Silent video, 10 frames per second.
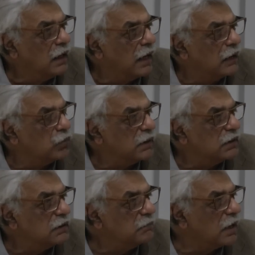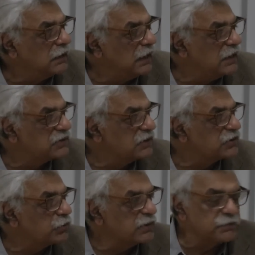and whether the money is in
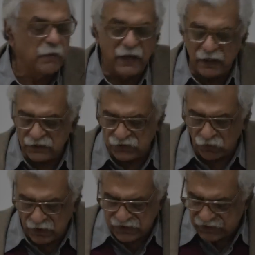Swiss banks or in